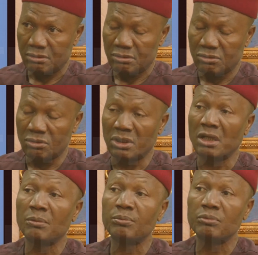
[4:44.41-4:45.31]
So they
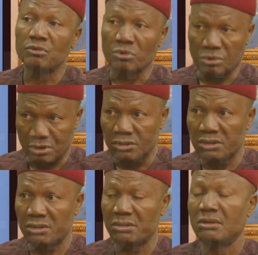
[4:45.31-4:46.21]
help to
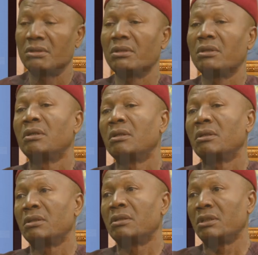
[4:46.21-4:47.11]
increase
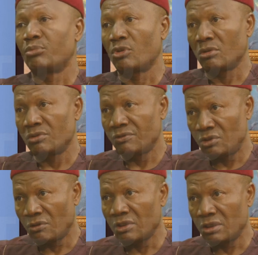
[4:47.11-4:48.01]
the
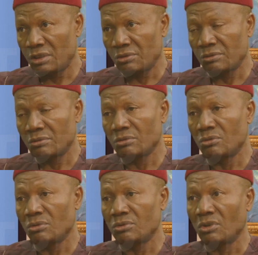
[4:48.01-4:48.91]
productivity of the nation
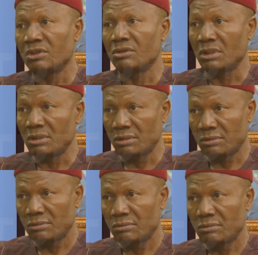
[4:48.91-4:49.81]
through such training
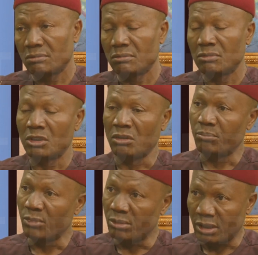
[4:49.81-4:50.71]
of
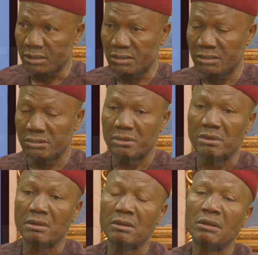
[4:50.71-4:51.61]
members.
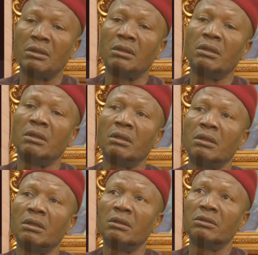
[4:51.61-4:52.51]

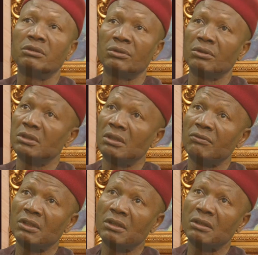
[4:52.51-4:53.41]
So it's a
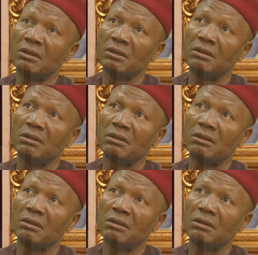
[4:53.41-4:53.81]
very,